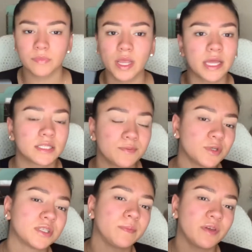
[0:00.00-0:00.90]
It's supposed to
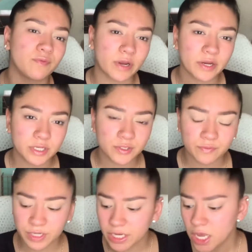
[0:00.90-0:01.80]
be fragrance
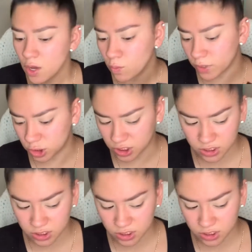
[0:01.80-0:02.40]
free, which is